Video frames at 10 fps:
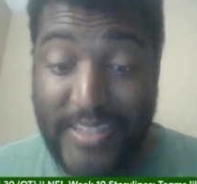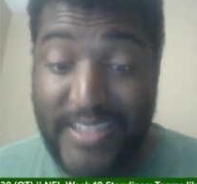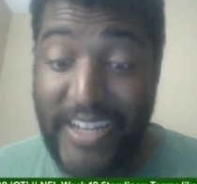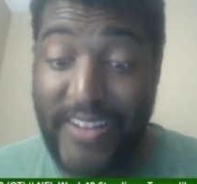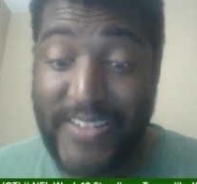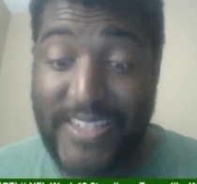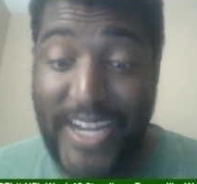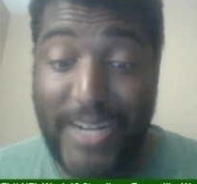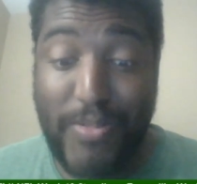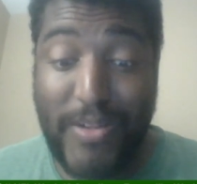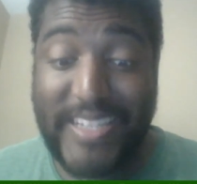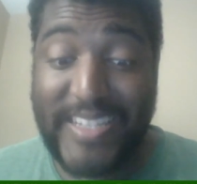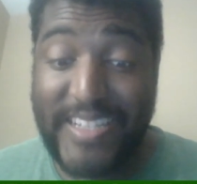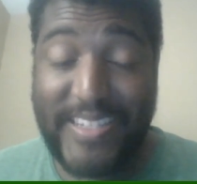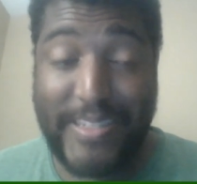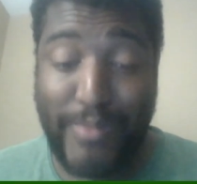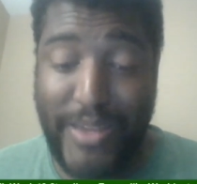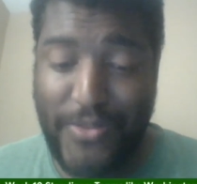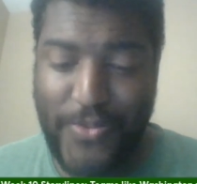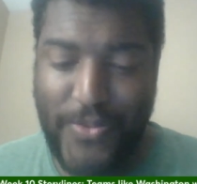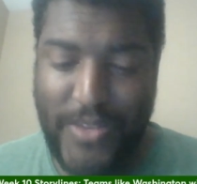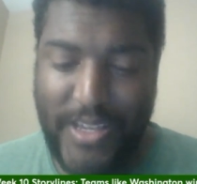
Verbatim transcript: Steelers got Preston Smith